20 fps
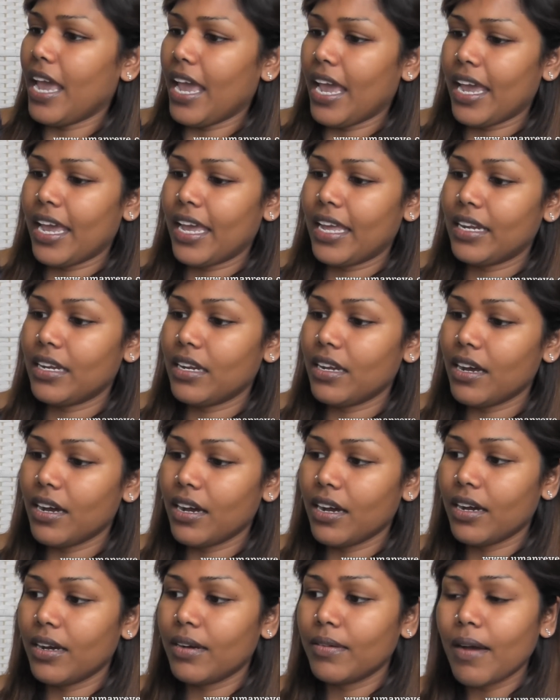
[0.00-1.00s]
and
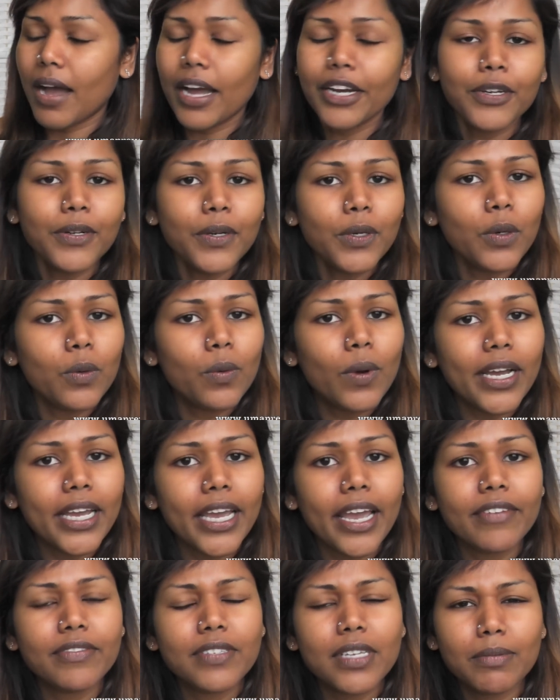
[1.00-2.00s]
uh, I don't know
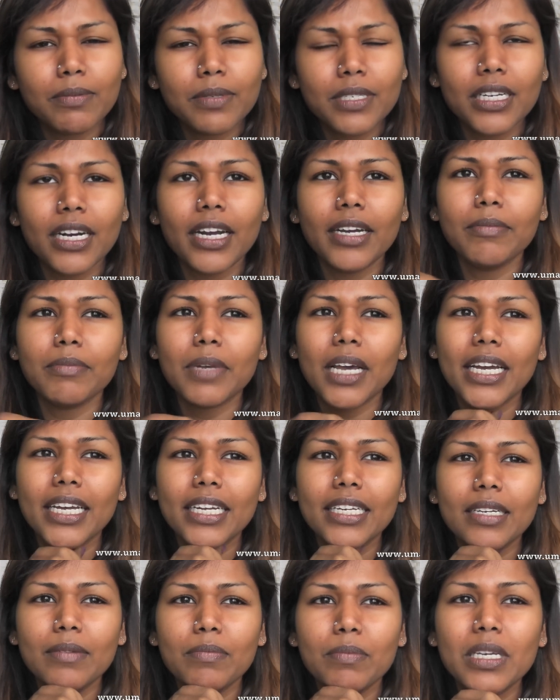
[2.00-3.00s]
why I subscribed
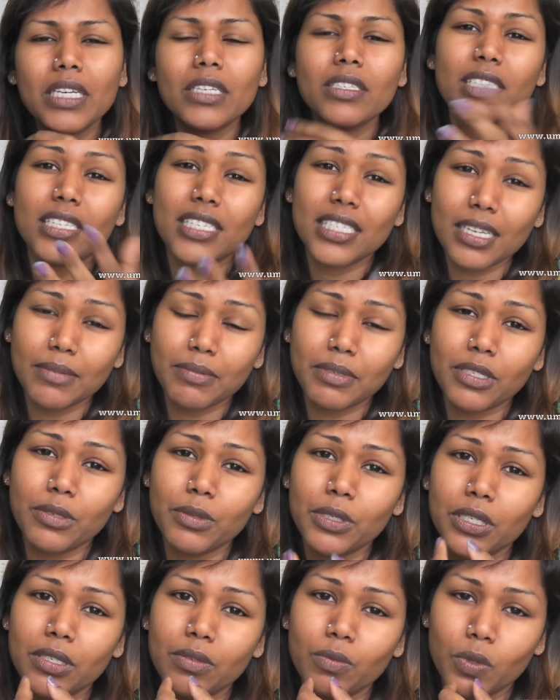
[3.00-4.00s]
I because the
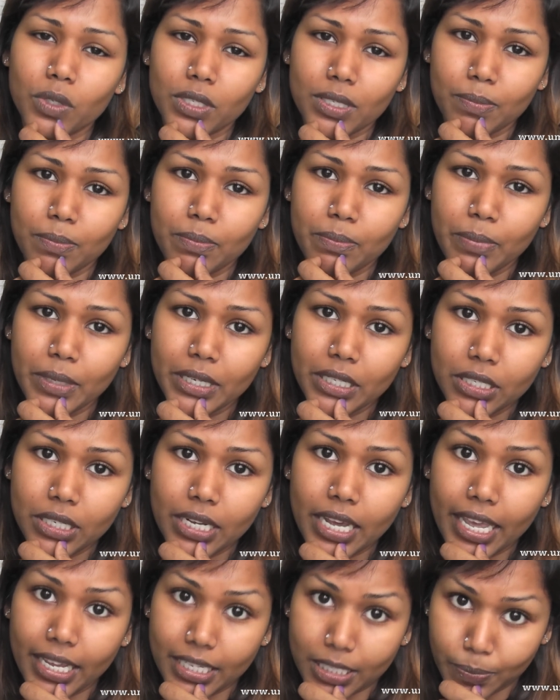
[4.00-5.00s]
subscription was a
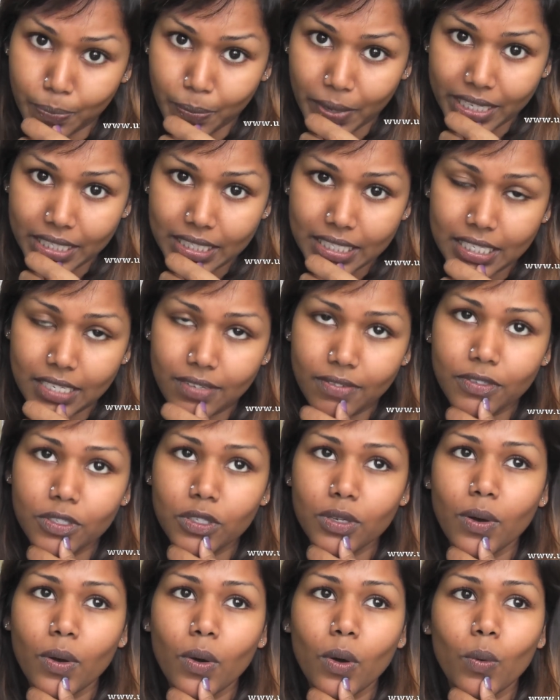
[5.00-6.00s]
bit expensive
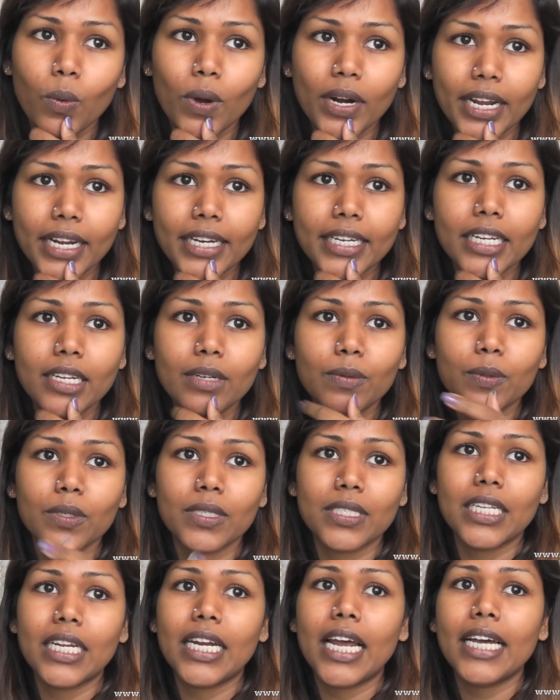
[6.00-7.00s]
so what I did
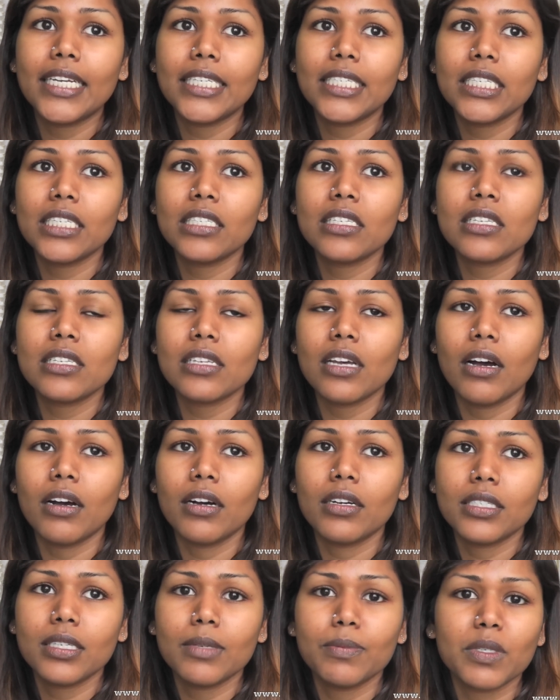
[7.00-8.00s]
was that I just
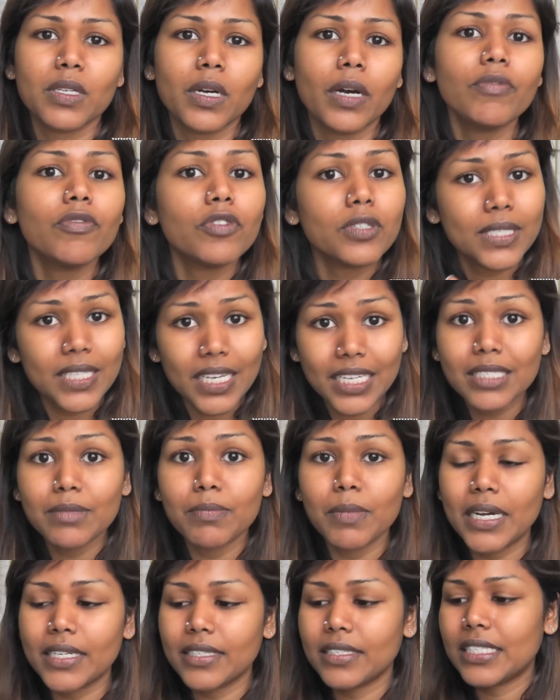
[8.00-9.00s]
uh, subscribed for
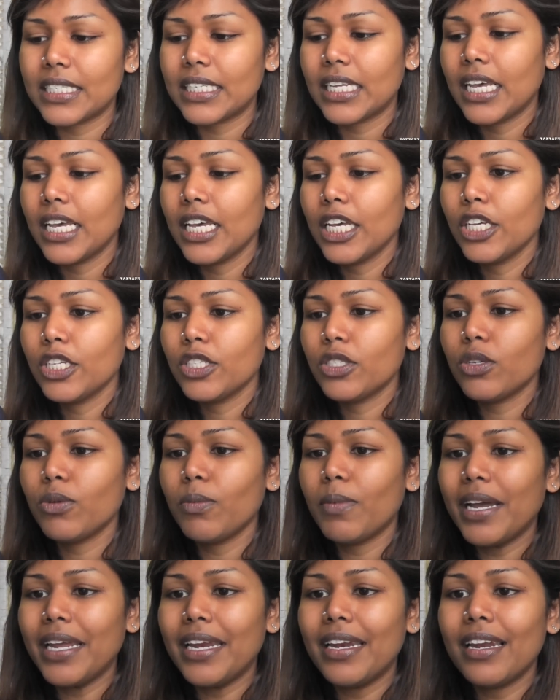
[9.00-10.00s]
six months
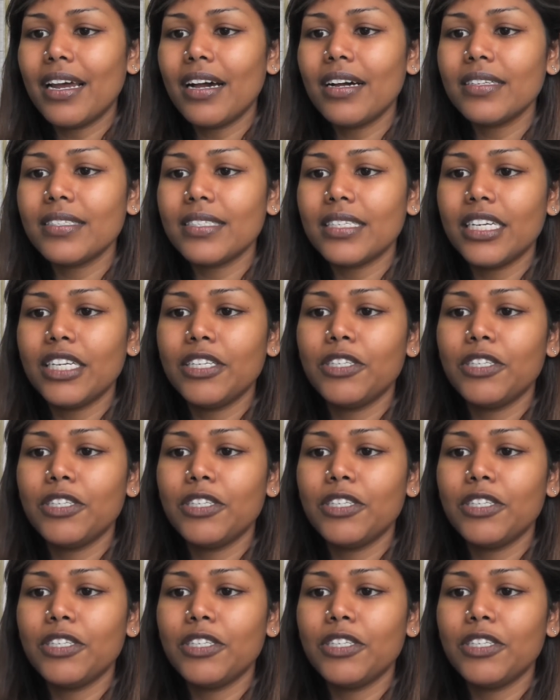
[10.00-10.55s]
so my last